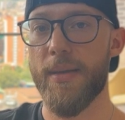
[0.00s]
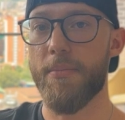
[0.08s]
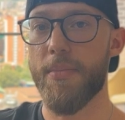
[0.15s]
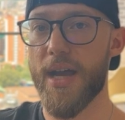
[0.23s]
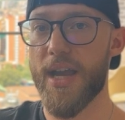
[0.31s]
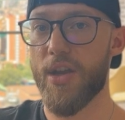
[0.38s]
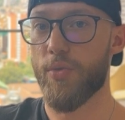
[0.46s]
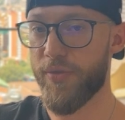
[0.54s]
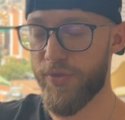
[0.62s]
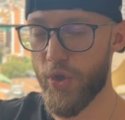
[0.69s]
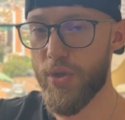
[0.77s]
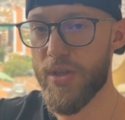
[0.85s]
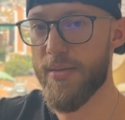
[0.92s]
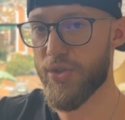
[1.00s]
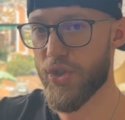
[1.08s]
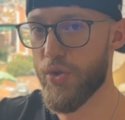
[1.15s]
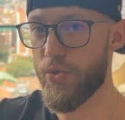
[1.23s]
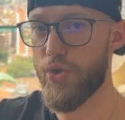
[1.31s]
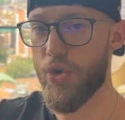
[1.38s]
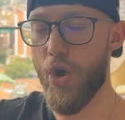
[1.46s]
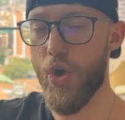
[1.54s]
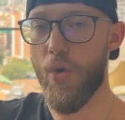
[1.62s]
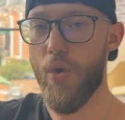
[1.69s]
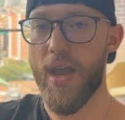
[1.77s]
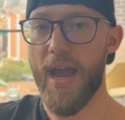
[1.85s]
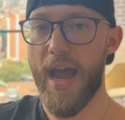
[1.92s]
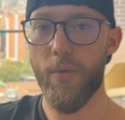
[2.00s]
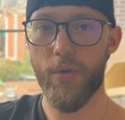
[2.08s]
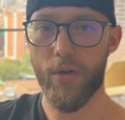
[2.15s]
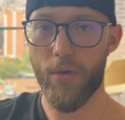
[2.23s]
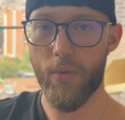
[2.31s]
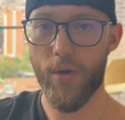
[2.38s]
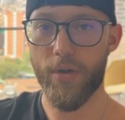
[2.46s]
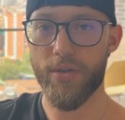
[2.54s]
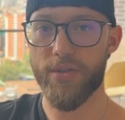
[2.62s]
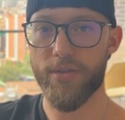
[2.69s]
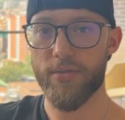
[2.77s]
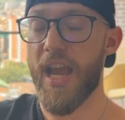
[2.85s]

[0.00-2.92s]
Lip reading: but review them so you know how it all works.